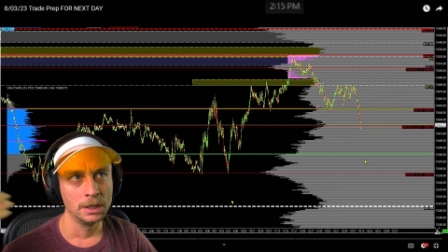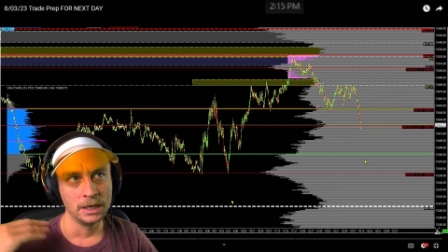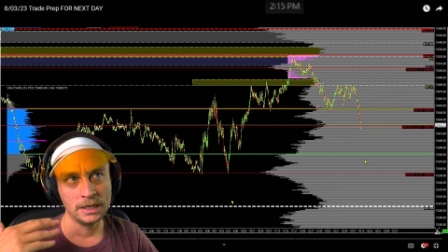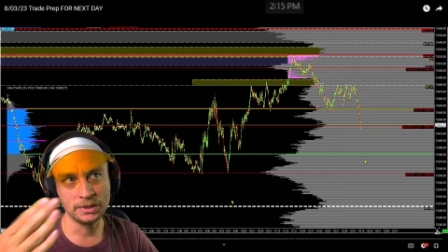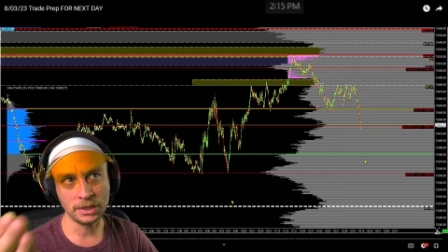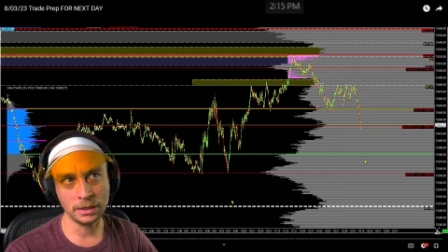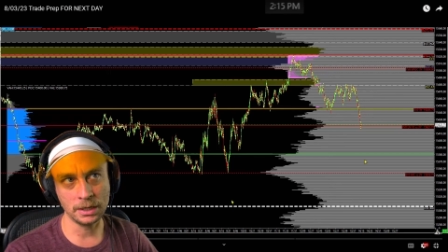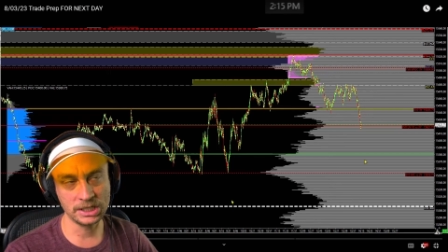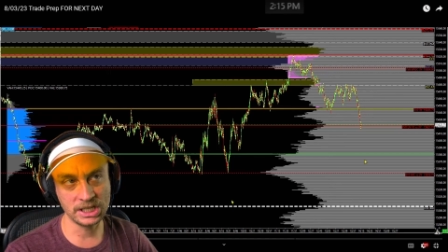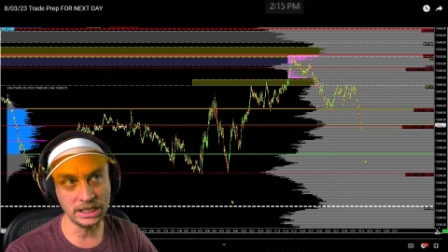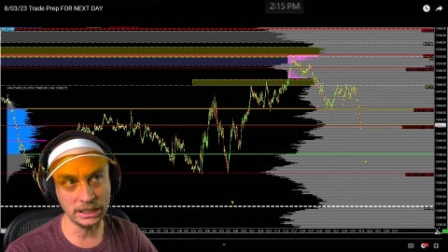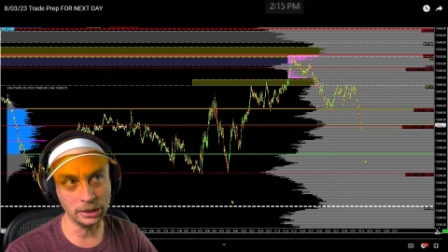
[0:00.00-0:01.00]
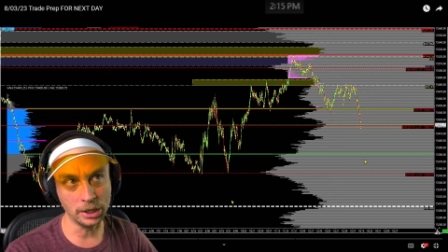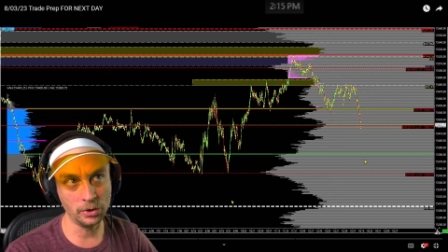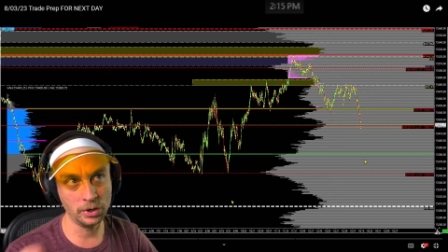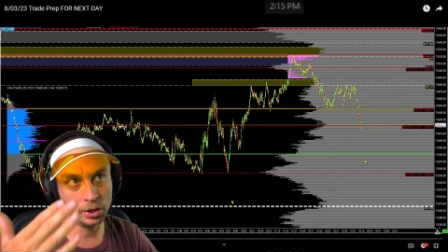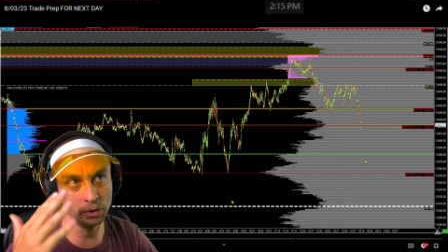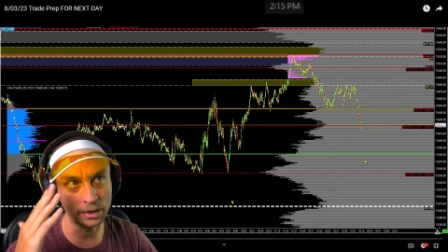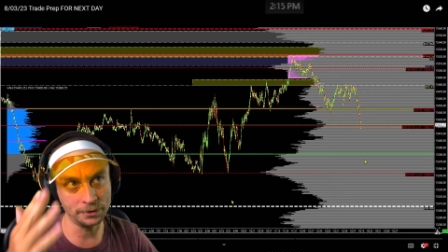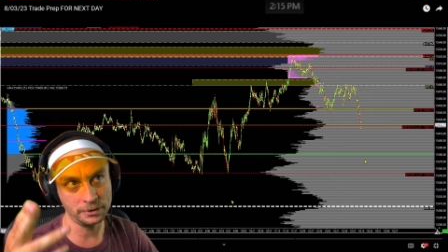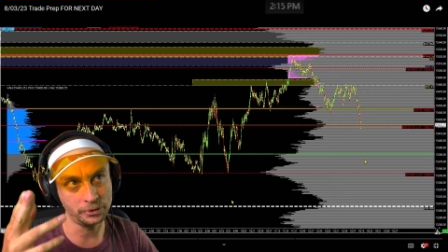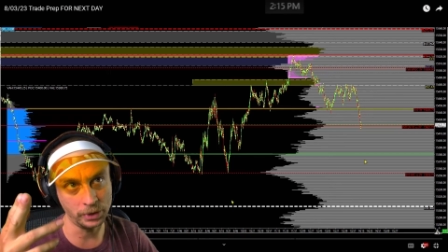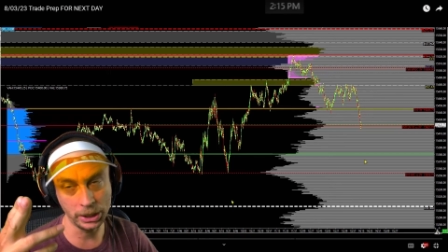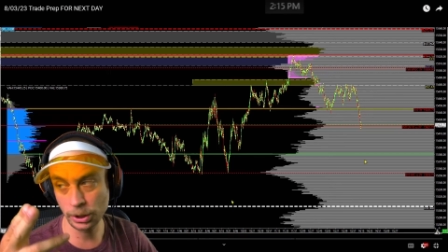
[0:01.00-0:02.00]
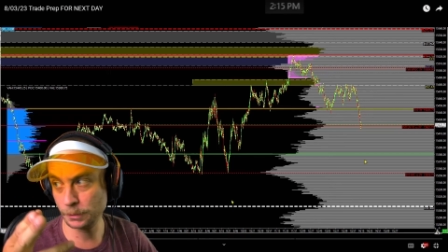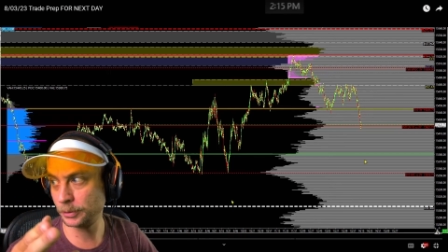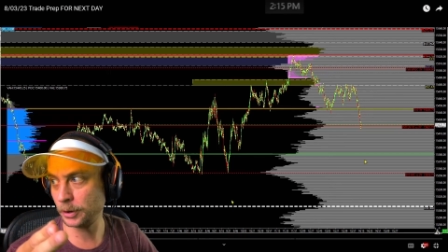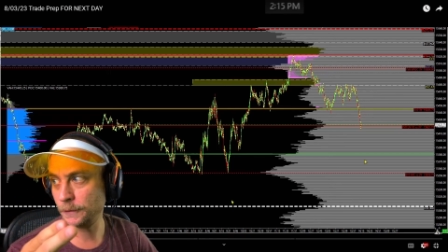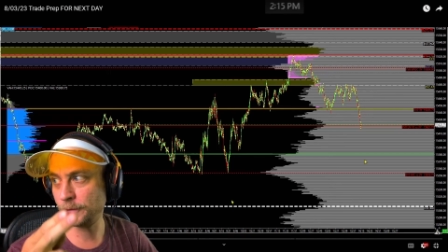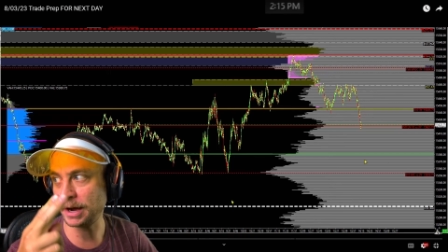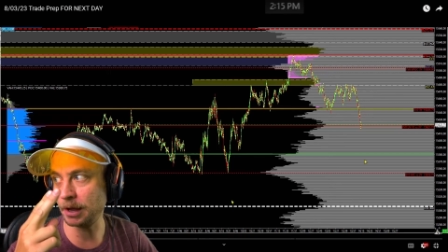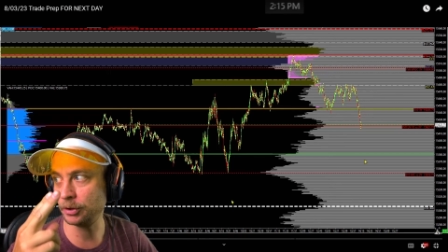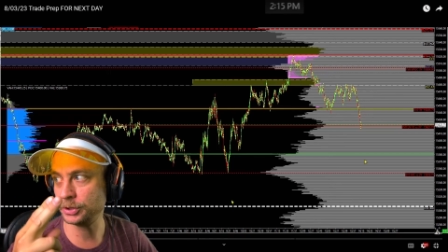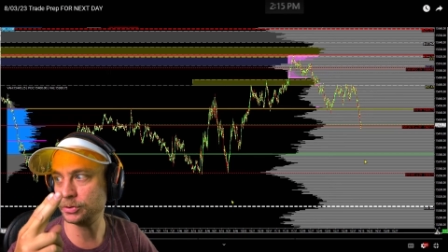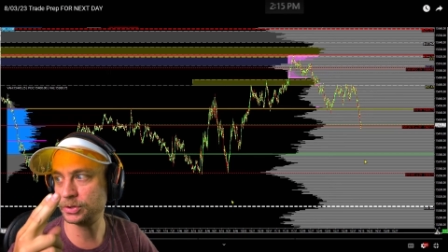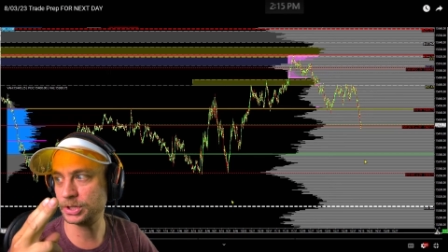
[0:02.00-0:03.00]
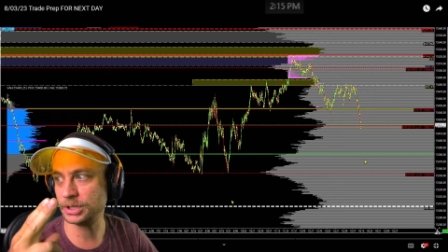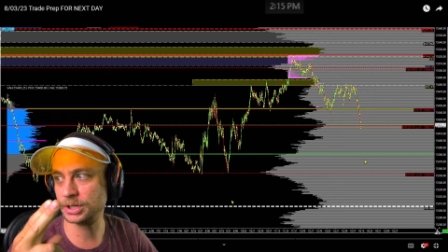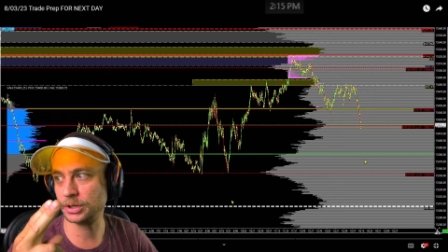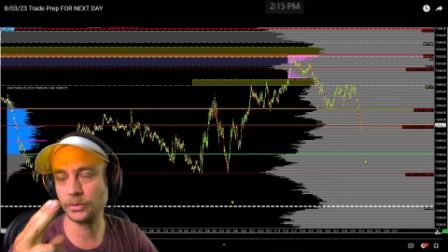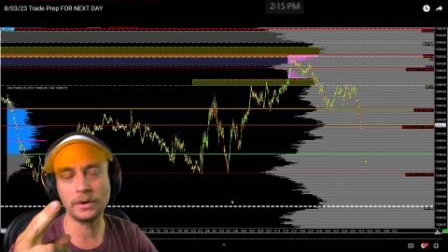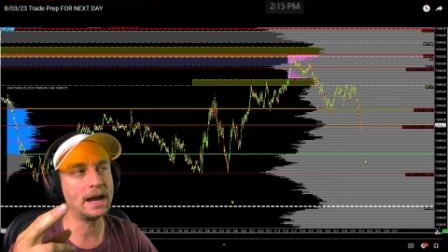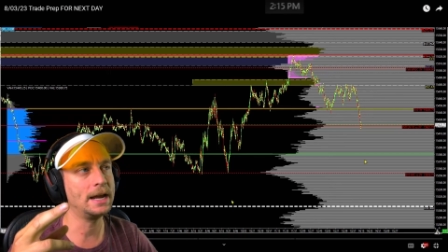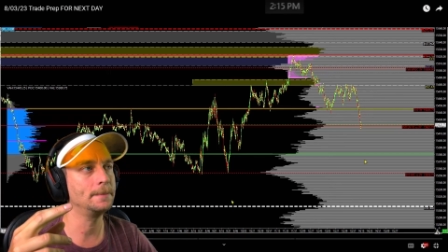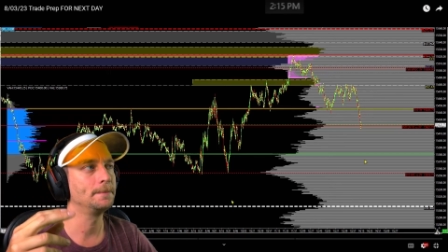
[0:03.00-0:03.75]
It's a, a key low node on the three-year profile you see to the right.